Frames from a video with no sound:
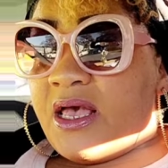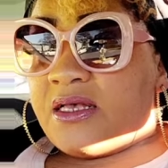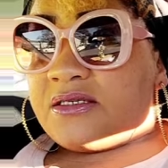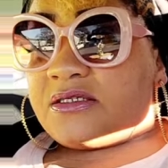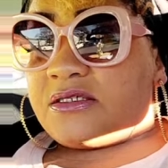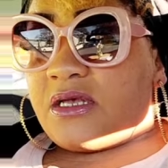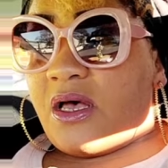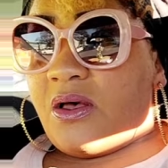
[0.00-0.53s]

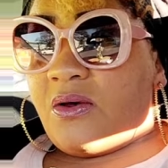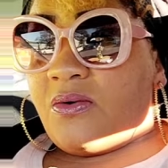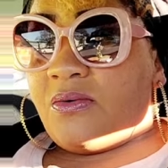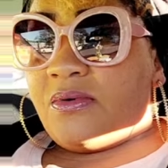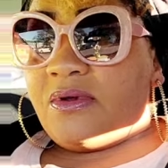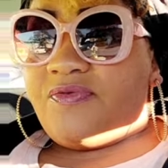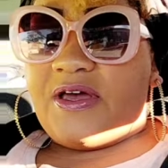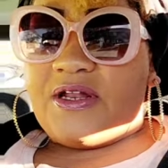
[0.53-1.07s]
so
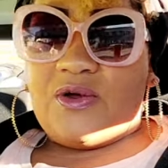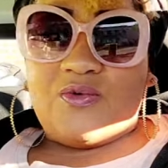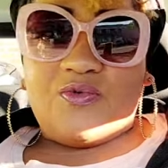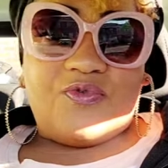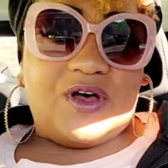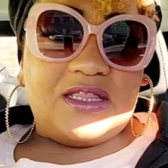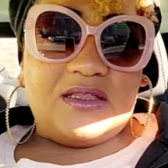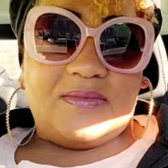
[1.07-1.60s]
if I don't
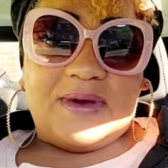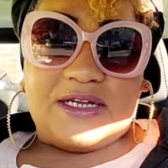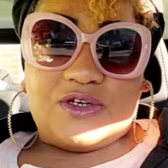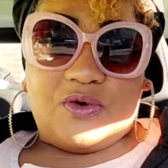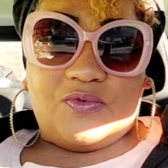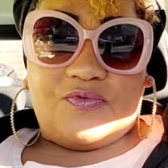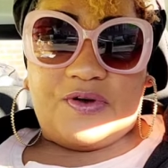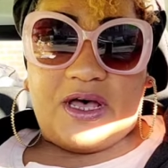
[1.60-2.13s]
find them I
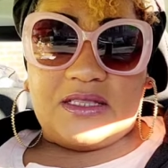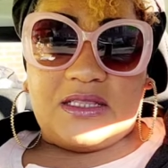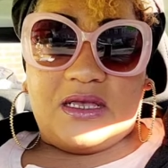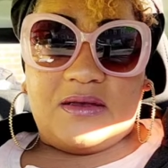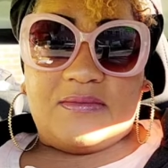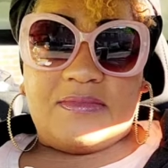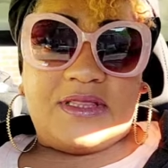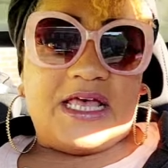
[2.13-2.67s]
don't find
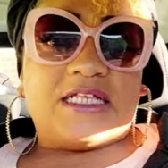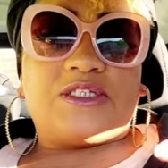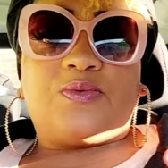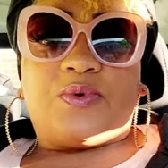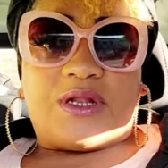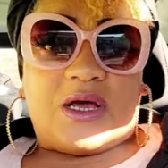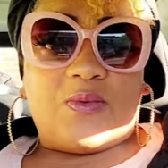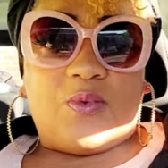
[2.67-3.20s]
them that's
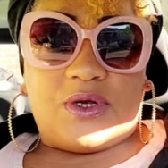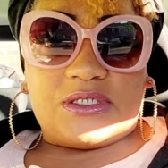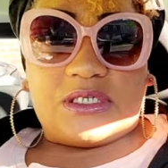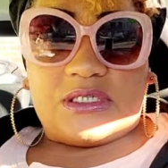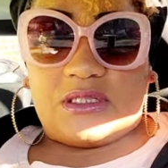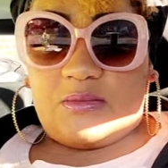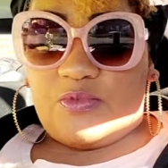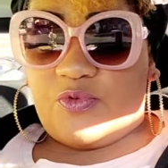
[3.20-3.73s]
what I wanted
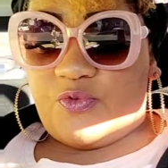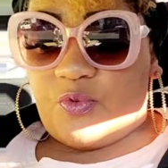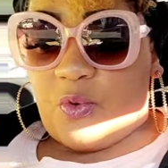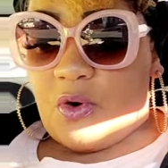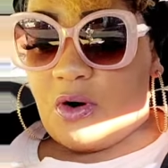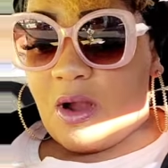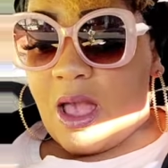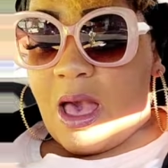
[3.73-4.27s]
them for